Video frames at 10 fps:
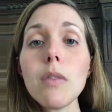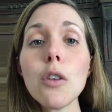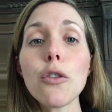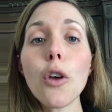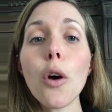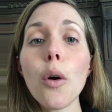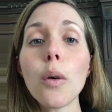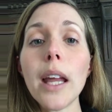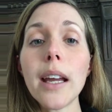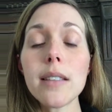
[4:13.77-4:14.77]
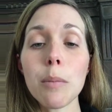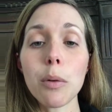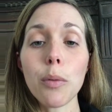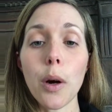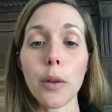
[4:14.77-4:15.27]
So like I said
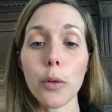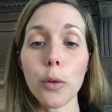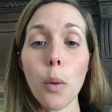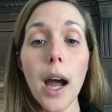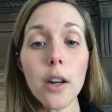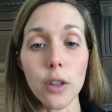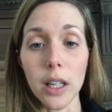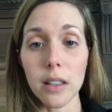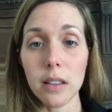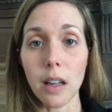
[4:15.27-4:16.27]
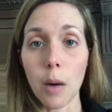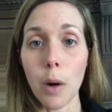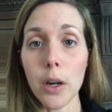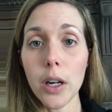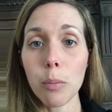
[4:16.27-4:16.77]
before, those quadrants are
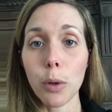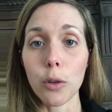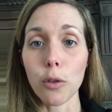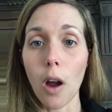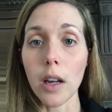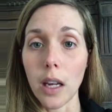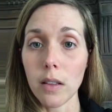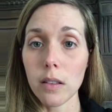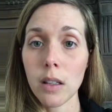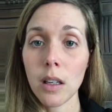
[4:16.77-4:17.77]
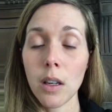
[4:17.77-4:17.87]
where you're going to put drawings,